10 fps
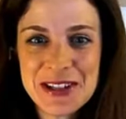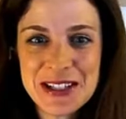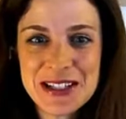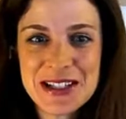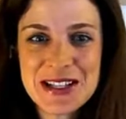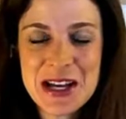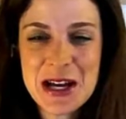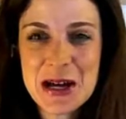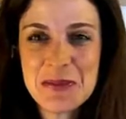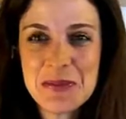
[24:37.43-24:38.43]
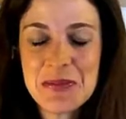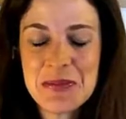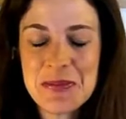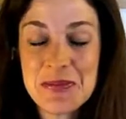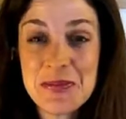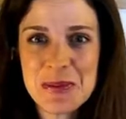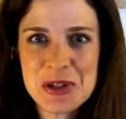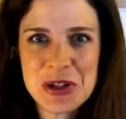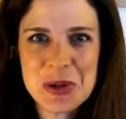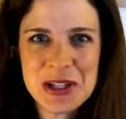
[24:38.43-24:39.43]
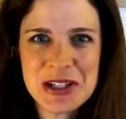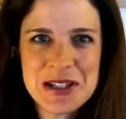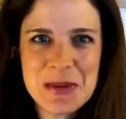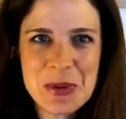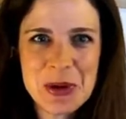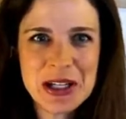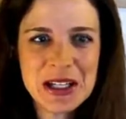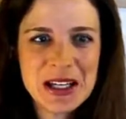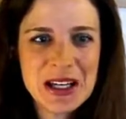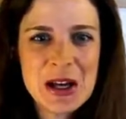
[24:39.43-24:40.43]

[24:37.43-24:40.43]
and I'm sure it will at some point.